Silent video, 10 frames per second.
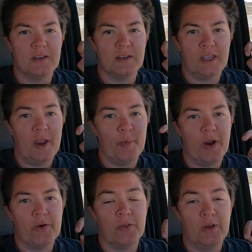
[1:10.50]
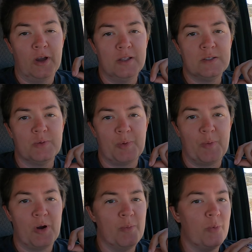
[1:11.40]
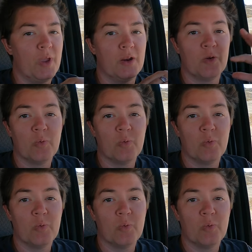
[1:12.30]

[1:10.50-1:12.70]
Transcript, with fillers: the camera out a lot with my mom, but we had a